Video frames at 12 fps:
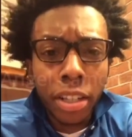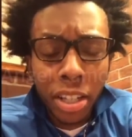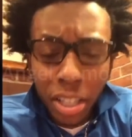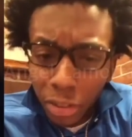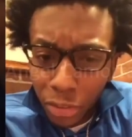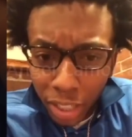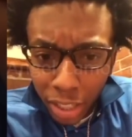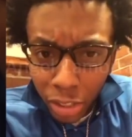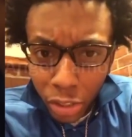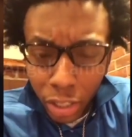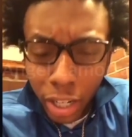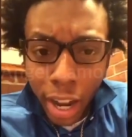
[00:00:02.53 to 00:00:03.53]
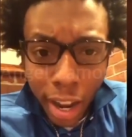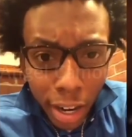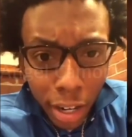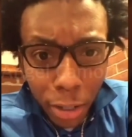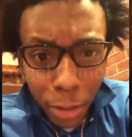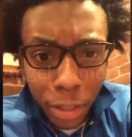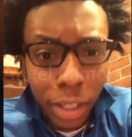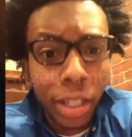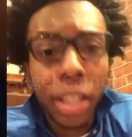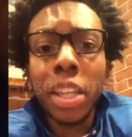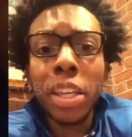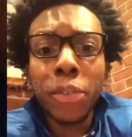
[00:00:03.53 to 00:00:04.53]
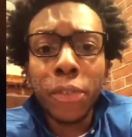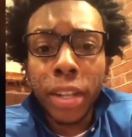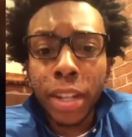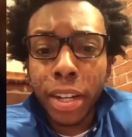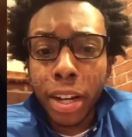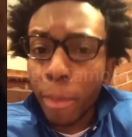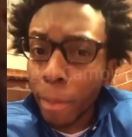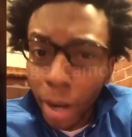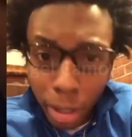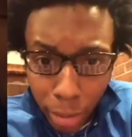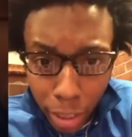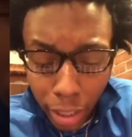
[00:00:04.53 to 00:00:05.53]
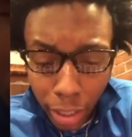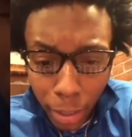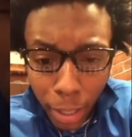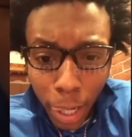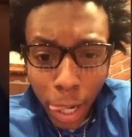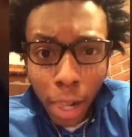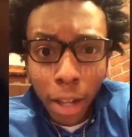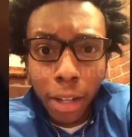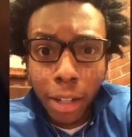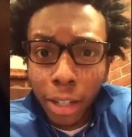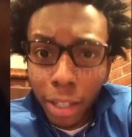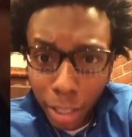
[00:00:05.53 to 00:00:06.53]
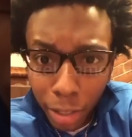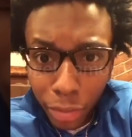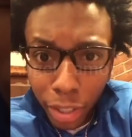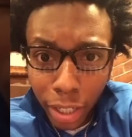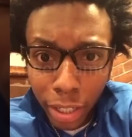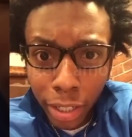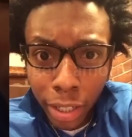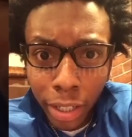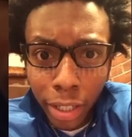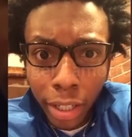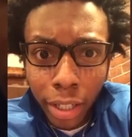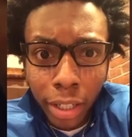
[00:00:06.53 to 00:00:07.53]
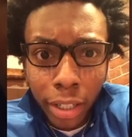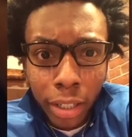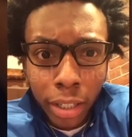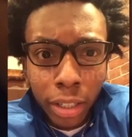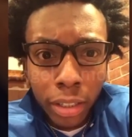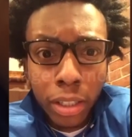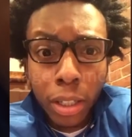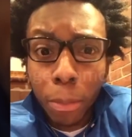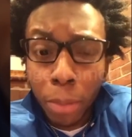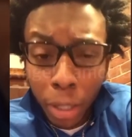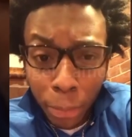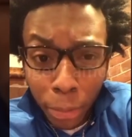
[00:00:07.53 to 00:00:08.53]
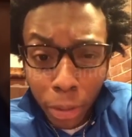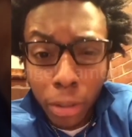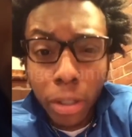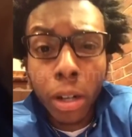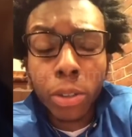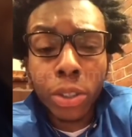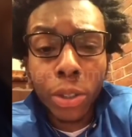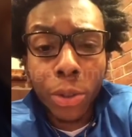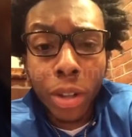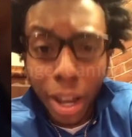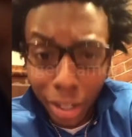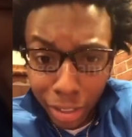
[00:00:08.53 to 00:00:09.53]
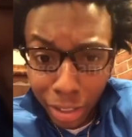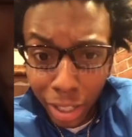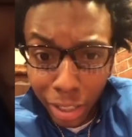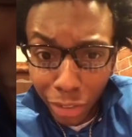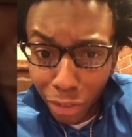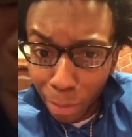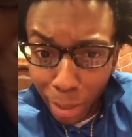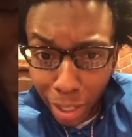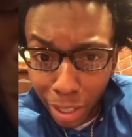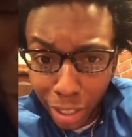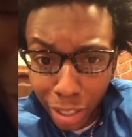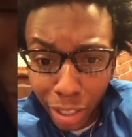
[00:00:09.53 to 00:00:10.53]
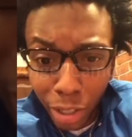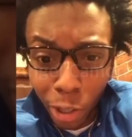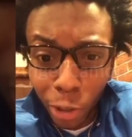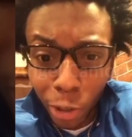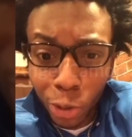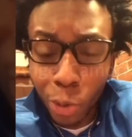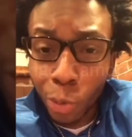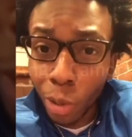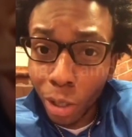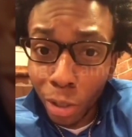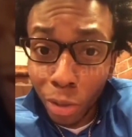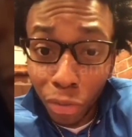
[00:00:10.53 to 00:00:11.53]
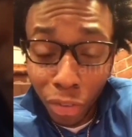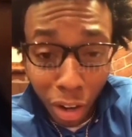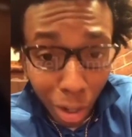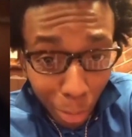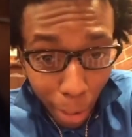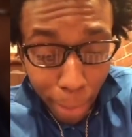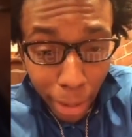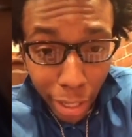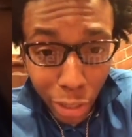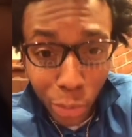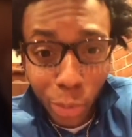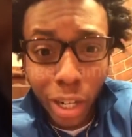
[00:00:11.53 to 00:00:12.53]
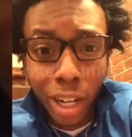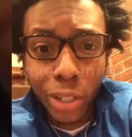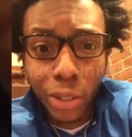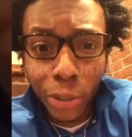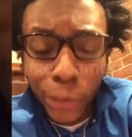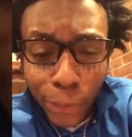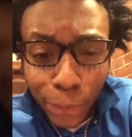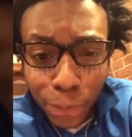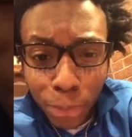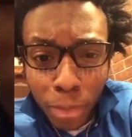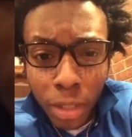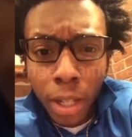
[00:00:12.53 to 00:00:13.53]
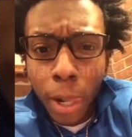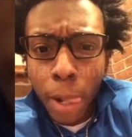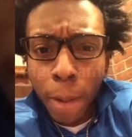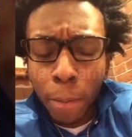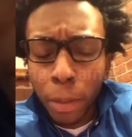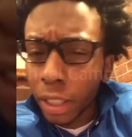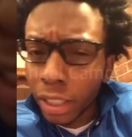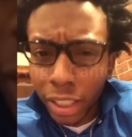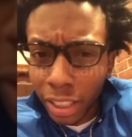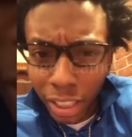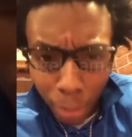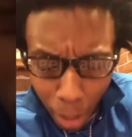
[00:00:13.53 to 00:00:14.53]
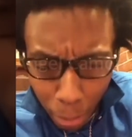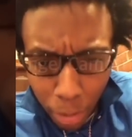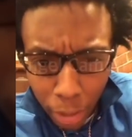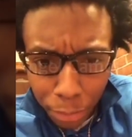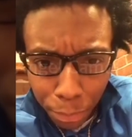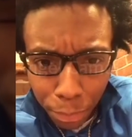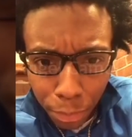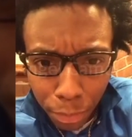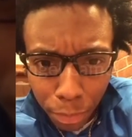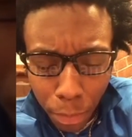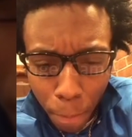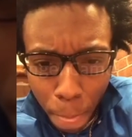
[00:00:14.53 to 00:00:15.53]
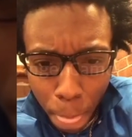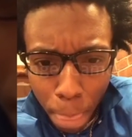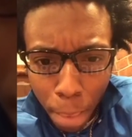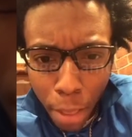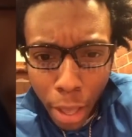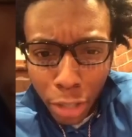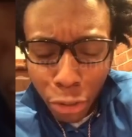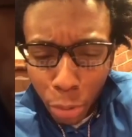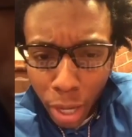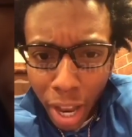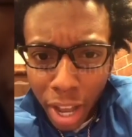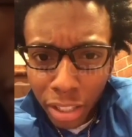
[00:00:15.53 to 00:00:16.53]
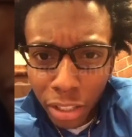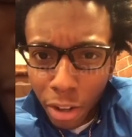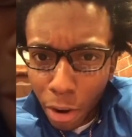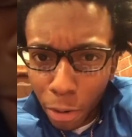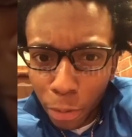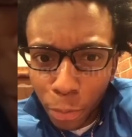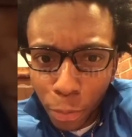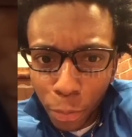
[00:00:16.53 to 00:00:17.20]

evening, Chicago. Good evening, America. Good evening to the people across the United States of America and across the world who follow my page and what I do. But this isn't about me. As you guys know,